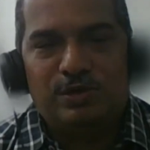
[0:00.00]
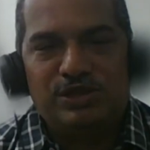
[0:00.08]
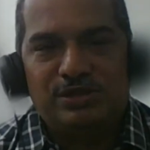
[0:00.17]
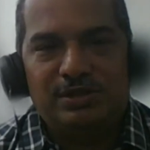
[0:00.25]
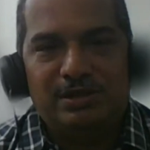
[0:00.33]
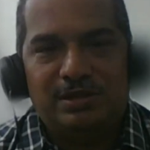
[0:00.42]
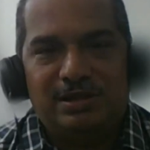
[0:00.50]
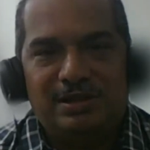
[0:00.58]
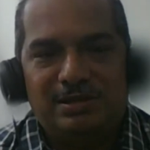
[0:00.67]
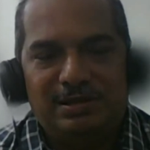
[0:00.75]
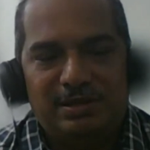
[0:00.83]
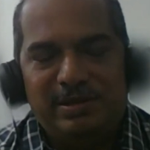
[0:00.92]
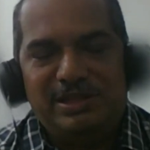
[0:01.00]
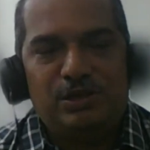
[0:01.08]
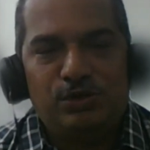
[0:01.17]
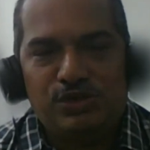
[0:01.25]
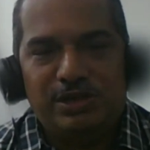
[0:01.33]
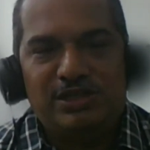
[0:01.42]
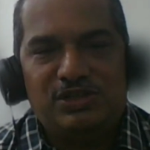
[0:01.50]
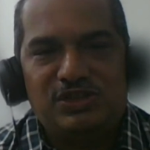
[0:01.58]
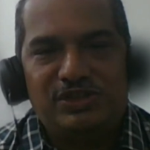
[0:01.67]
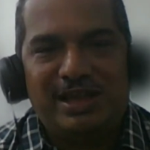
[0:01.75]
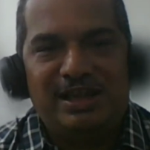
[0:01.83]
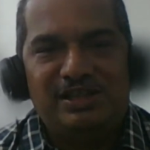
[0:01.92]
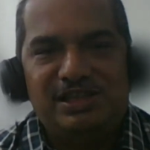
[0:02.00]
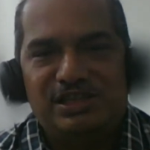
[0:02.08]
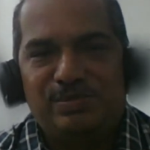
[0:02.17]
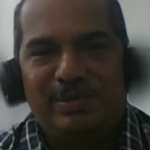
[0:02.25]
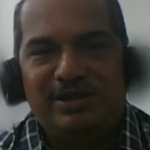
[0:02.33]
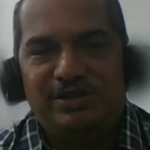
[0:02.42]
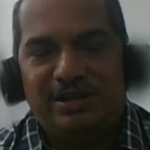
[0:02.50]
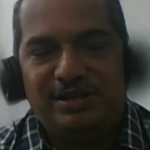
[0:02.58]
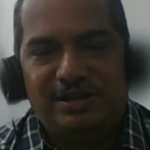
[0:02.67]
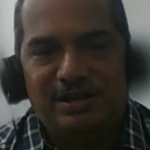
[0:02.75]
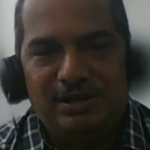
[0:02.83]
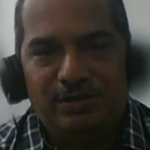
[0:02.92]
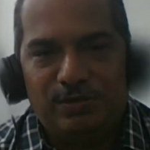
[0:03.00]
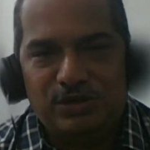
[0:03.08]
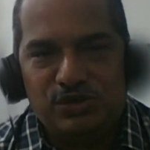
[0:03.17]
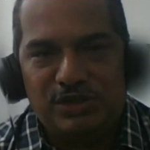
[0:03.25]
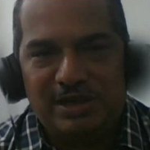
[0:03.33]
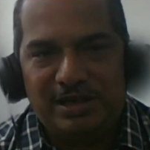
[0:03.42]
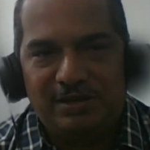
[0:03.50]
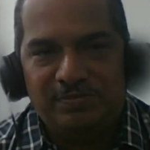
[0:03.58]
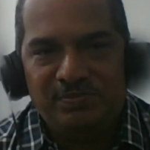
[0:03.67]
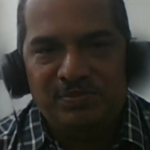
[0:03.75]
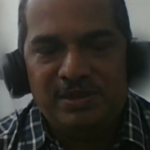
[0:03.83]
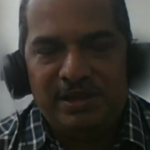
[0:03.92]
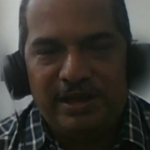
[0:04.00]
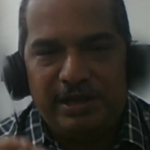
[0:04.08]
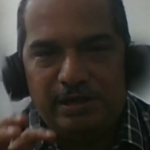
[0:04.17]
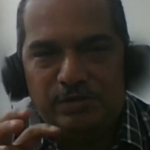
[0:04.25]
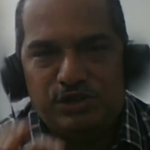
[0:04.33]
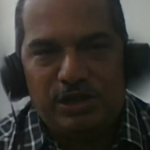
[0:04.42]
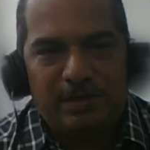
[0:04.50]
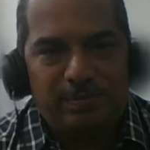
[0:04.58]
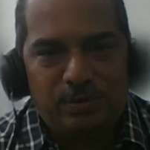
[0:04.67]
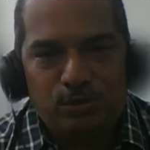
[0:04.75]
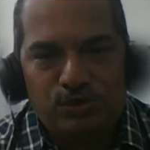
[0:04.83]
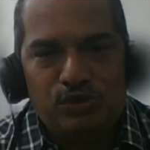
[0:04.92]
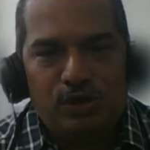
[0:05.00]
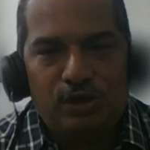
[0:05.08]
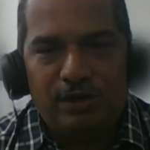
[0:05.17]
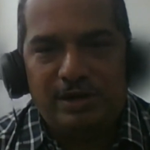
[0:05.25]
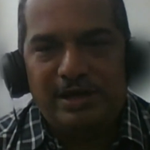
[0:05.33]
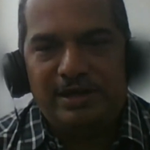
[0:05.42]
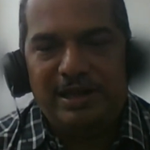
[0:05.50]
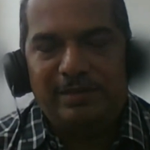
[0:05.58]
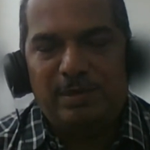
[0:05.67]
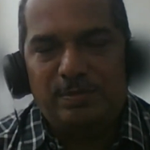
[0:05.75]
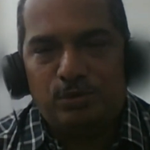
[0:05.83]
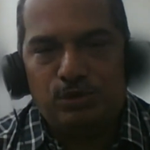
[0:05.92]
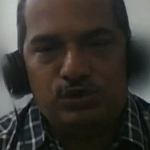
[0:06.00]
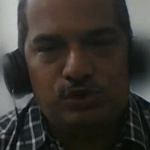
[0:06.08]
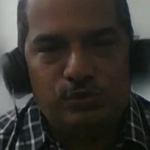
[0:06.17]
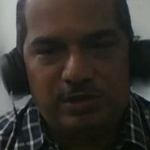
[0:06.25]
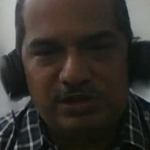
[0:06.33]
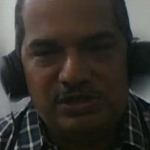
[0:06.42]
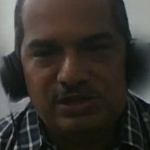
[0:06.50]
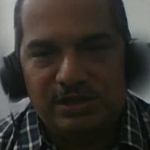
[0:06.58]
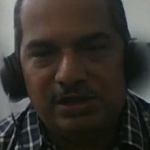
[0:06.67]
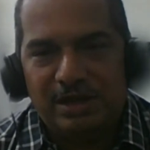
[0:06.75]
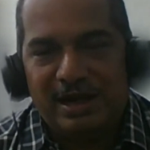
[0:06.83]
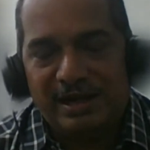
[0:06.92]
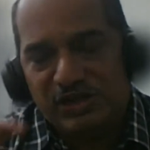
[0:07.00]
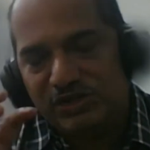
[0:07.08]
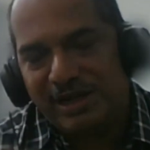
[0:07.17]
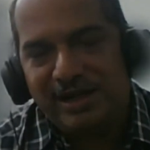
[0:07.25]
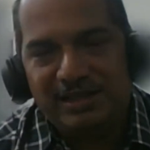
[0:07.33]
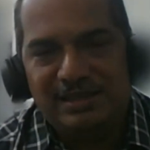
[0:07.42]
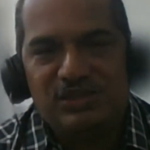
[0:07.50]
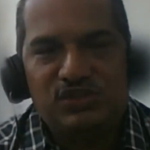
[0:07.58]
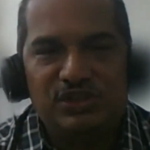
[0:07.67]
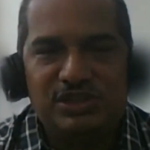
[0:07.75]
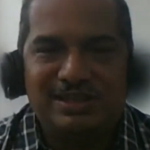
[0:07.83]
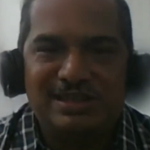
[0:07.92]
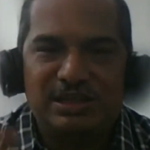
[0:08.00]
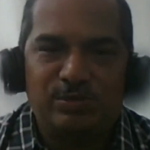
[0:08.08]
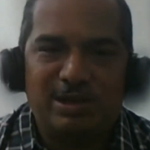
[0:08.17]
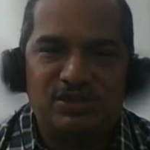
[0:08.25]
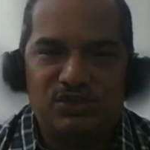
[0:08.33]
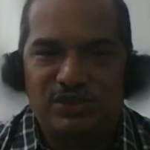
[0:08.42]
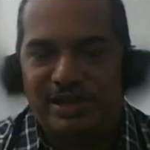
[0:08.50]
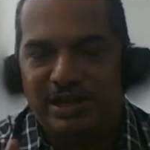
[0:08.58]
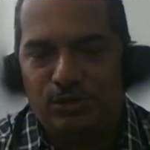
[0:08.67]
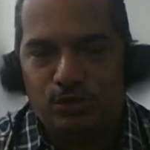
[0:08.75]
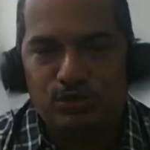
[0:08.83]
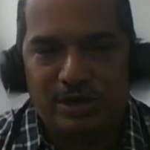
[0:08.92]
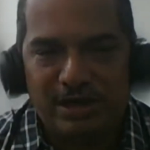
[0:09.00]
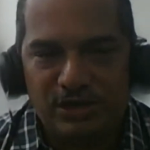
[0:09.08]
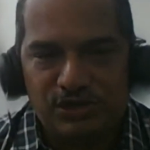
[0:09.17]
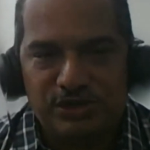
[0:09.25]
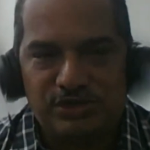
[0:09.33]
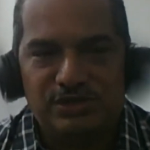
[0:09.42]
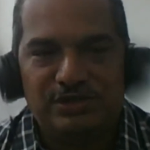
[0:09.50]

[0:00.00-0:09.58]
it, the basic question is challenges met, and was it an individual approach or a team approach towards understanding this disease as well as treating those conditions?